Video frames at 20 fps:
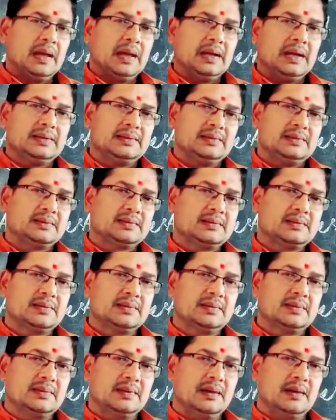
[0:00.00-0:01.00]
and
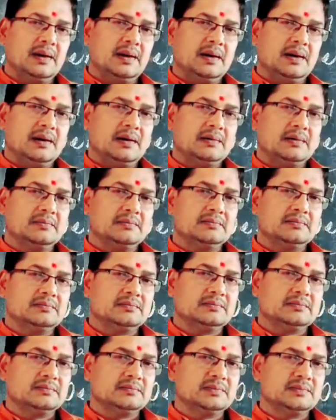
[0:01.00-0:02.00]

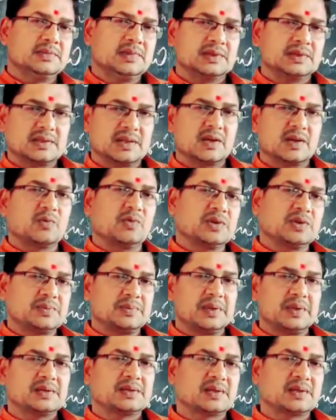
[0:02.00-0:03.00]
the song
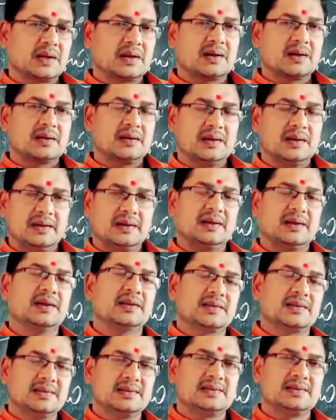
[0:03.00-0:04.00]
was being sung in
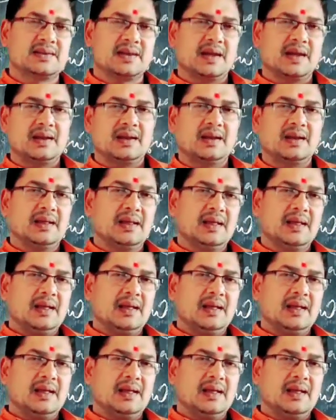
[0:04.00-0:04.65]
Kirtan style.